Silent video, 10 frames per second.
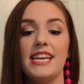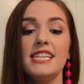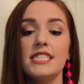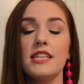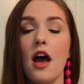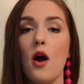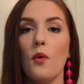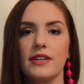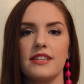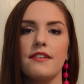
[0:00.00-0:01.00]
This
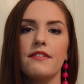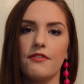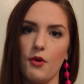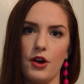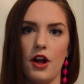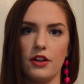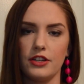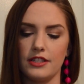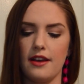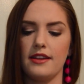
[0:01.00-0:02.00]
was $4,
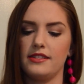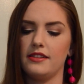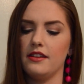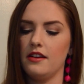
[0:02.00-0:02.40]
guys.